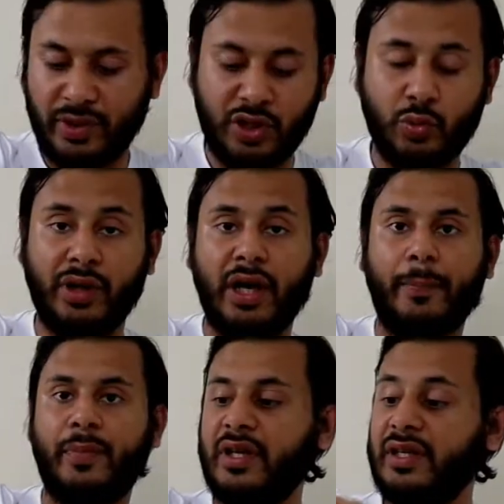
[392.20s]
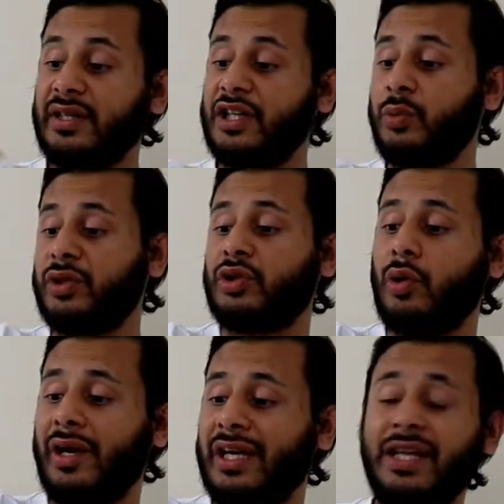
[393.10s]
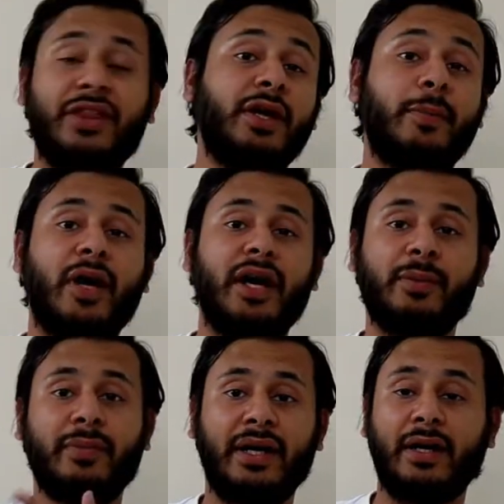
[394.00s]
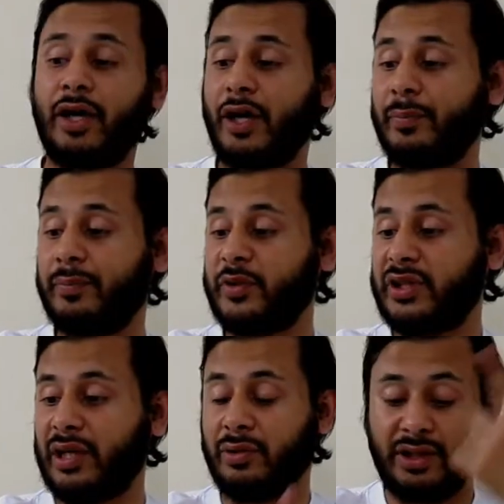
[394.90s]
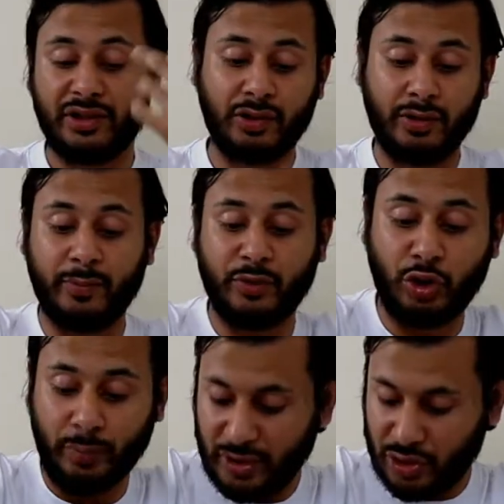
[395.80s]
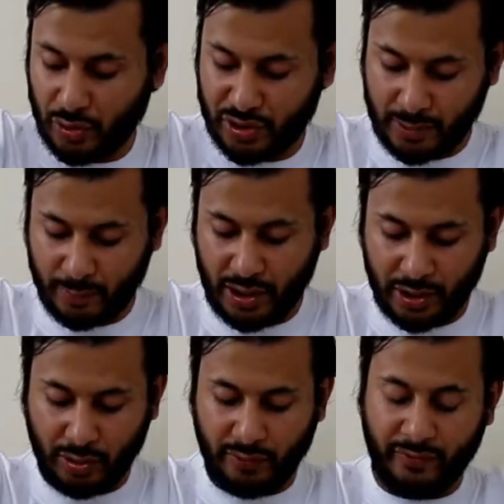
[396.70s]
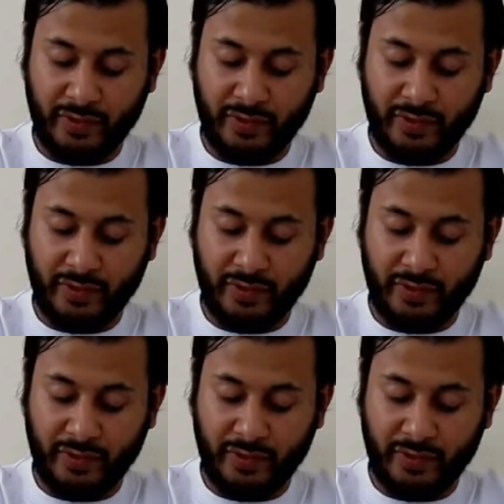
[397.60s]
this one up. This one's got a lithium ion sign on it, so I'm assuming it's got some kind of